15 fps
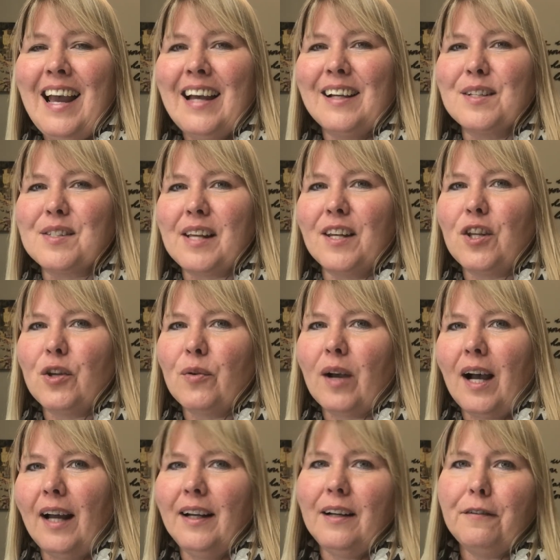because then you
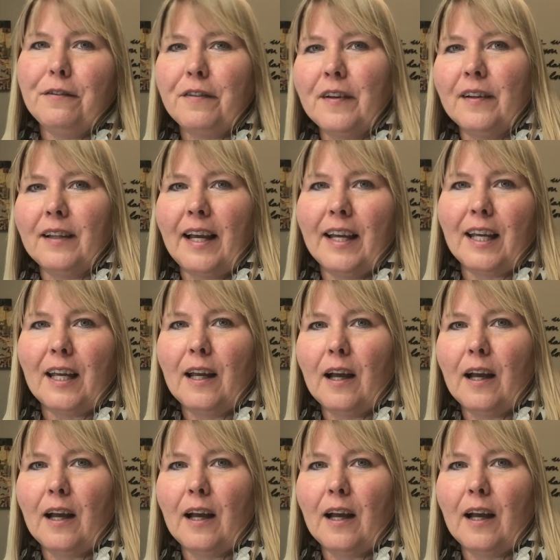kind of feel like